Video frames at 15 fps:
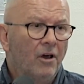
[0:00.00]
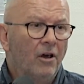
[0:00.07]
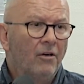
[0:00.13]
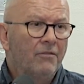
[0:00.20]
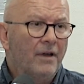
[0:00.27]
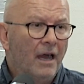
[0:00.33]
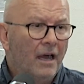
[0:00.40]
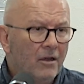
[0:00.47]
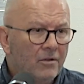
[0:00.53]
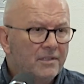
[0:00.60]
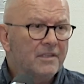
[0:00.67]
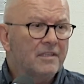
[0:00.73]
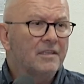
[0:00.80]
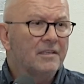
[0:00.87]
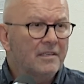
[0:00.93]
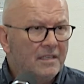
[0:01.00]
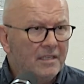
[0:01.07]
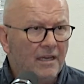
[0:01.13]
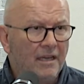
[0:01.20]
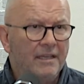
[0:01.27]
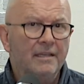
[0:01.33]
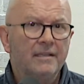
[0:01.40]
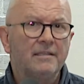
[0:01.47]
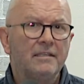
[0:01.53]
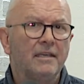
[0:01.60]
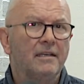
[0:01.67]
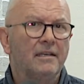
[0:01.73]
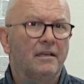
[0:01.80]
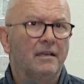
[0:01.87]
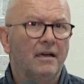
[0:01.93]
our society
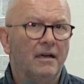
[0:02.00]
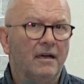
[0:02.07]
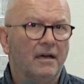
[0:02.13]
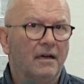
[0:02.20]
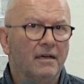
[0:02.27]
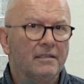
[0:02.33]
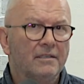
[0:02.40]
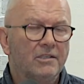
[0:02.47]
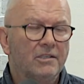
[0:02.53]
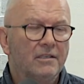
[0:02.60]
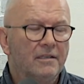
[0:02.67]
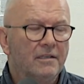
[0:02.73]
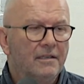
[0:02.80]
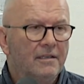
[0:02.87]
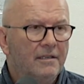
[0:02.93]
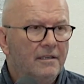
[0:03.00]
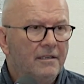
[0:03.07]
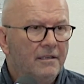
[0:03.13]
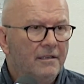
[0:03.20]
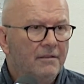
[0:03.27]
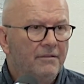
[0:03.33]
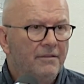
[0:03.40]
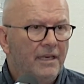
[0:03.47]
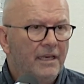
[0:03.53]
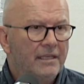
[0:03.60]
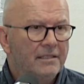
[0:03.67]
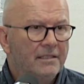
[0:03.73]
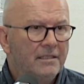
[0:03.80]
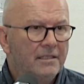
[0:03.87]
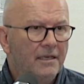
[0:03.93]
at large
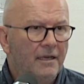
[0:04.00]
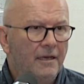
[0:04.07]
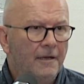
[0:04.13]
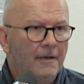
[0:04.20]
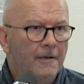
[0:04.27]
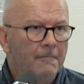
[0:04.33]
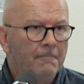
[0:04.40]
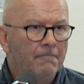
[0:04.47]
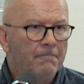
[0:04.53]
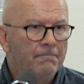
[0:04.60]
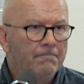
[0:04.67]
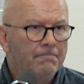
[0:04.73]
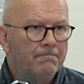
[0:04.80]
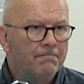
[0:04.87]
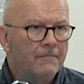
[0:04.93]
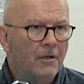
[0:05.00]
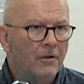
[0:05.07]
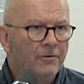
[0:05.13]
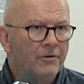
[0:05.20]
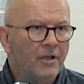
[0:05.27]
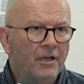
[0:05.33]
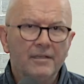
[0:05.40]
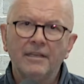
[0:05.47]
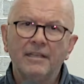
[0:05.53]
that are not